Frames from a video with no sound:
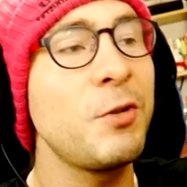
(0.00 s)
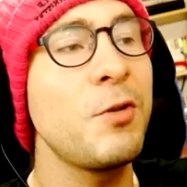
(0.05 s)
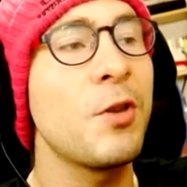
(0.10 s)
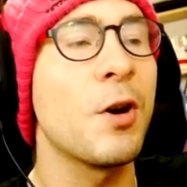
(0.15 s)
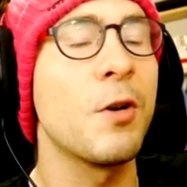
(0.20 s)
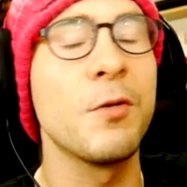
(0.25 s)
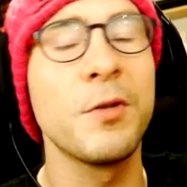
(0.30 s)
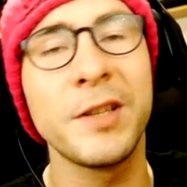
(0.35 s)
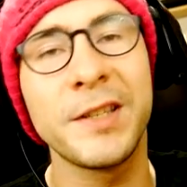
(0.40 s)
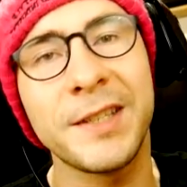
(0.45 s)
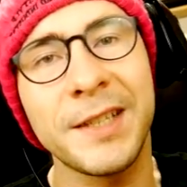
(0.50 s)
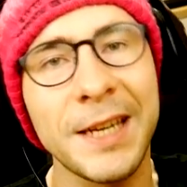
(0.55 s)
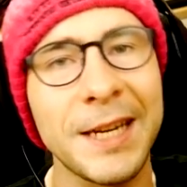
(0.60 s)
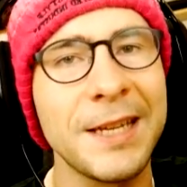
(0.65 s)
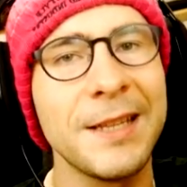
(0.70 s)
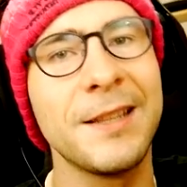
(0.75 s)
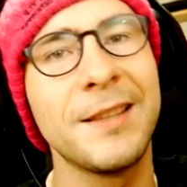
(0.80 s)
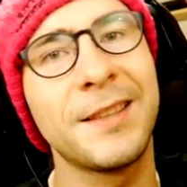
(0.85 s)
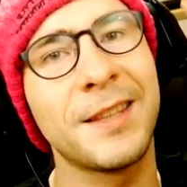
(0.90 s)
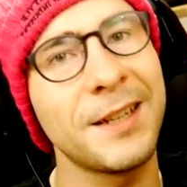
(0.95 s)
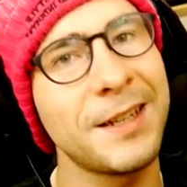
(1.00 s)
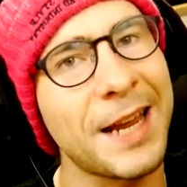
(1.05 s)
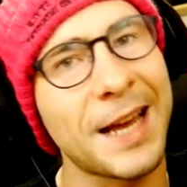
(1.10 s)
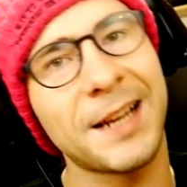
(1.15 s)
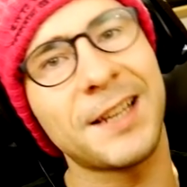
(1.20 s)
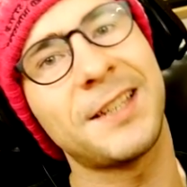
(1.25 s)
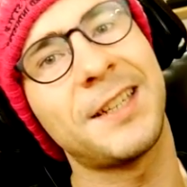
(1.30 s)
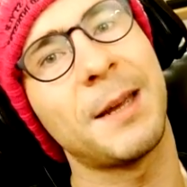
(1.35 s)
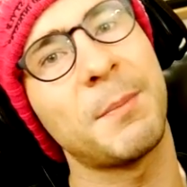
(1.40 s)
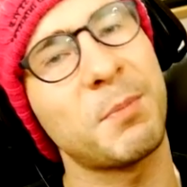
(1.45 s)
do those in the
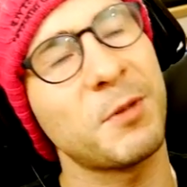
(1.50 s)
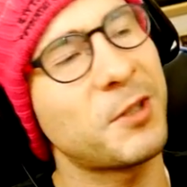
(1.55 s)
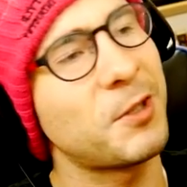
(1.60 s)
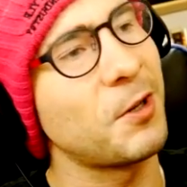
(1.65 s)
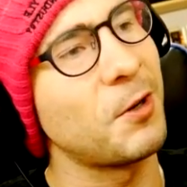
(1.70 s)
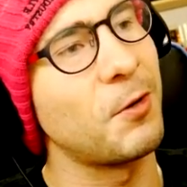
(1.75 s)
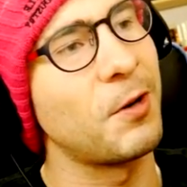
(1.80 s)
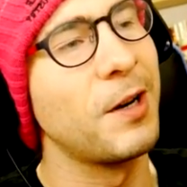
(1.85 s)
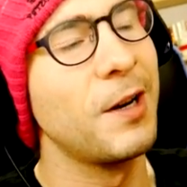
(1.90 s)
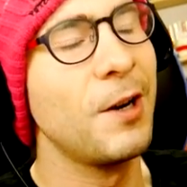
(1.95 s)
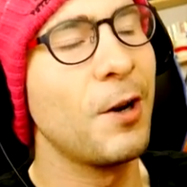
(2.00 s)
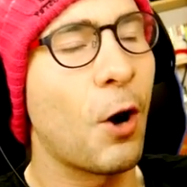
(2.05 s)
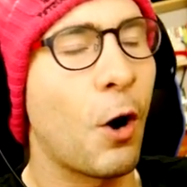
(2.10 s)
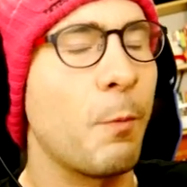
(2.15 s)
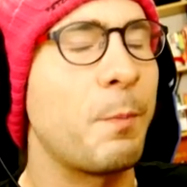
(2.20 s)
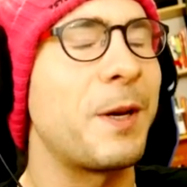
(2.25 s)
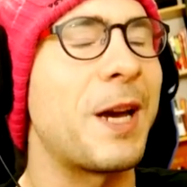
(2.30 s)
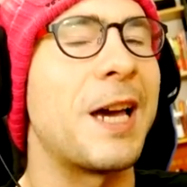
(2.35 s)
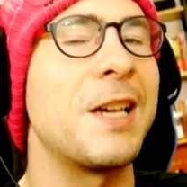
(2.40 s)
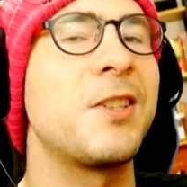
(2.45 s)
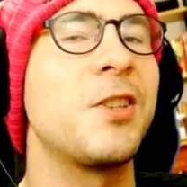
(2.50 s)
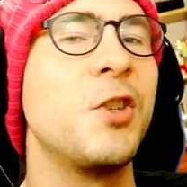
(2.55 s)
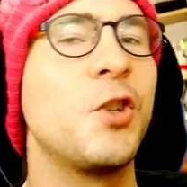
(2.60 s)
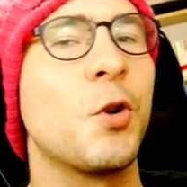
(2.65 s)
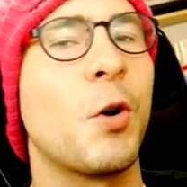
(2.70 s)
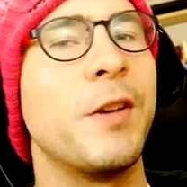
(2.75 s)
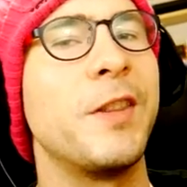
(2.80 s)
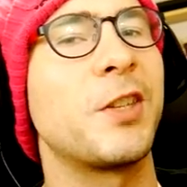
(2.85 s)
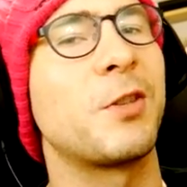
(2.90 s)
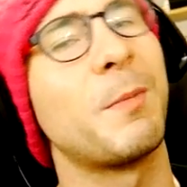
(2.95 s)
next episode. Hope you guys
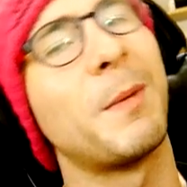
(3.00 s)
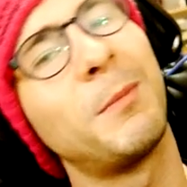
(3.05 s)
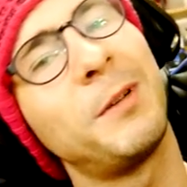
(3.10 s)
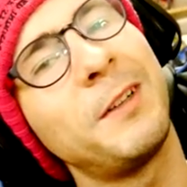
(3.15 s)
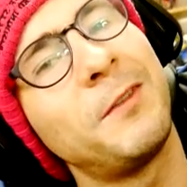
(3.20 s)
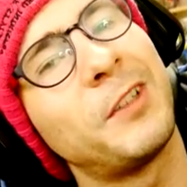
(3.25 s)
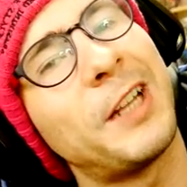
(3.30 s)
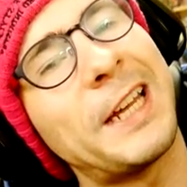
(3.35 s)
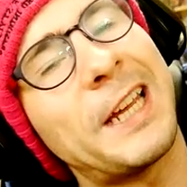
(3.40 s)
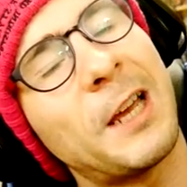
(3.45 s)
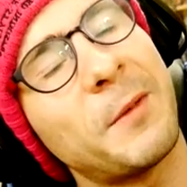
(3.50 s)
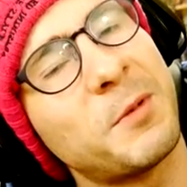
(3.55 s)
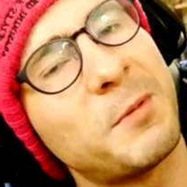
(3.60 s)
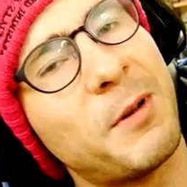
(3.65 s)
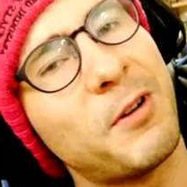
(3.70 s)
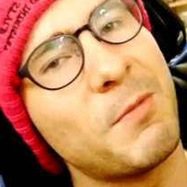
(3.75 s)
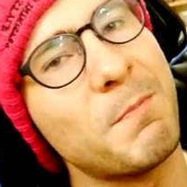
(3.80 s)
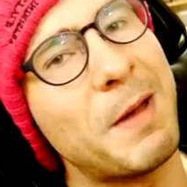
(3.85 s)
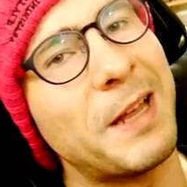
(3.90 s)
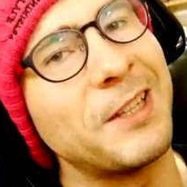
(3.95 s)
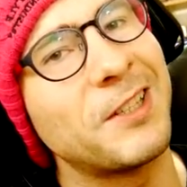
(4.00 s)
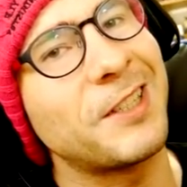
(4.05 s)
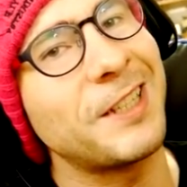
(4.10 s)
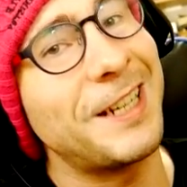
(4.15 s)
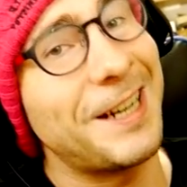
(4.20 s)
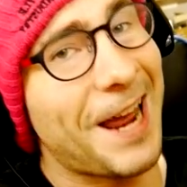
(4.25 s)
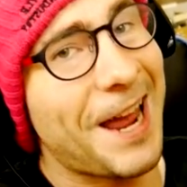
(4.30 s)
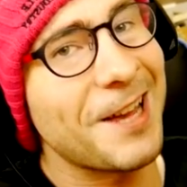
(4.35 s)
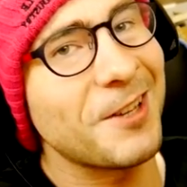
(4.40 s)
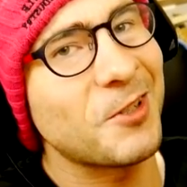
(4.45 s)
enjoyed this. Remember to leave a like, helps me out
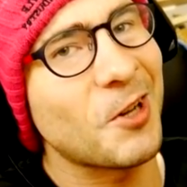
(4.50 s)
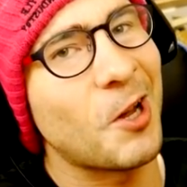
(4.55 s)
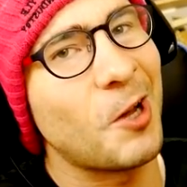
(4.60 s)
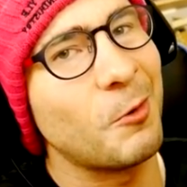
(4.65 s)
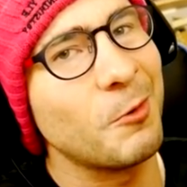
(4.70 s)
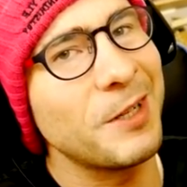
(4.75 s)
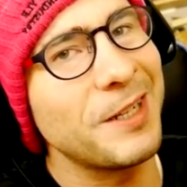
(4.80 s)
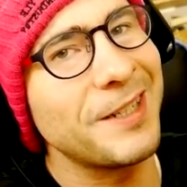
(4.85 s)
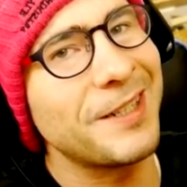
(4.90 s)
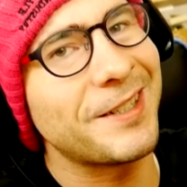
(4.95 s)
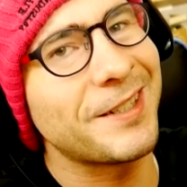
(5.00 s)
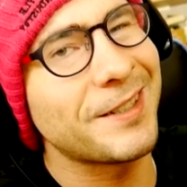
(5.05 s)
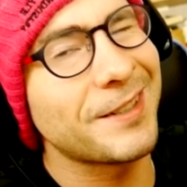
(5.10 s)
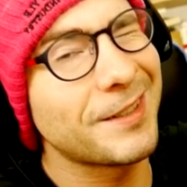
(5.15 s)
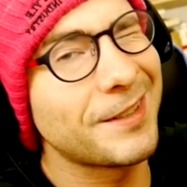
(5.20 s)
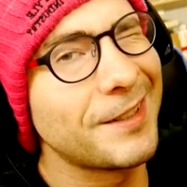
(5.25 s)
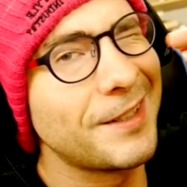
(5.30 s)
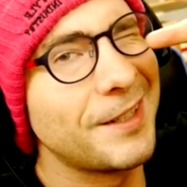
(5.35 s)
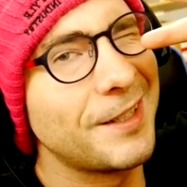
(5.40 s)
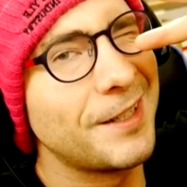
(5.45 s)
immensely, and as always,